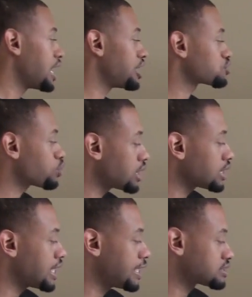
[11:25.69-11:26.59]
and as
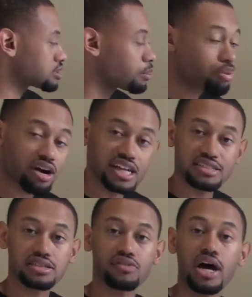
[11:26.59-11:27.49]
well as the
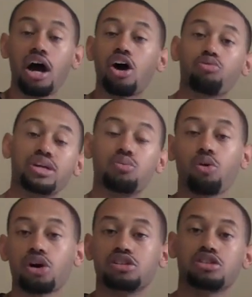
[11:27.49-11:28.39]
process of how a REIT
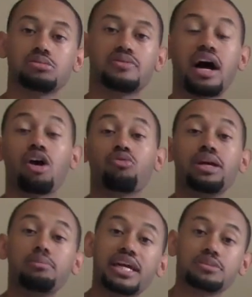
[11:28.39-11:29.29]
works in terms of how a
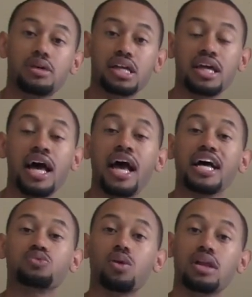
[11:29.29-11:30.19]
REIT makes money,
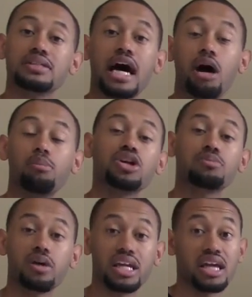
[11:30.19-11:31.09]
as well as how
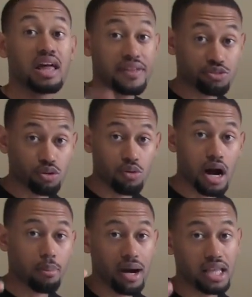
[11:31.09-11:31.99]
much money that's
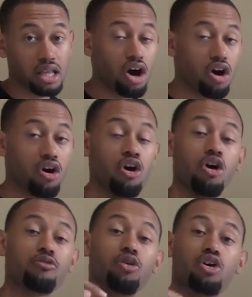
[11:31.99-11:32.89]
required by law
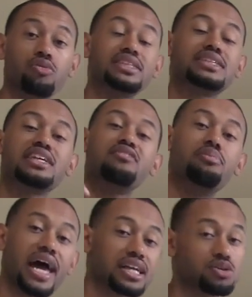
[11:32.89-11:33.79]
for a REIT to
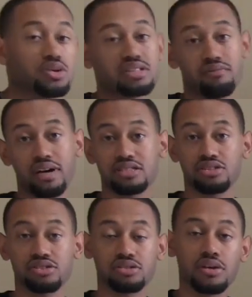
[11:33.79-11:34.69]
give back to its
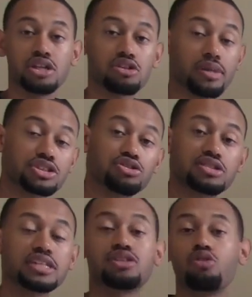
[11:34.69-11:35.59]
investors. So make sure you
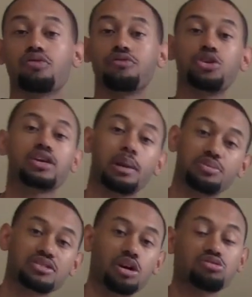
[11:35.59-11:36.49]
stay tuned for future
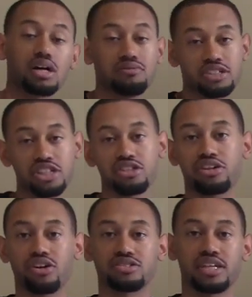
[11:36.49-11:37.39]
episodes of Teaching
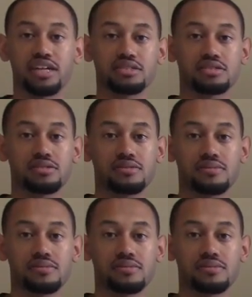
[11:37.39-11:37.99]
Thursdays.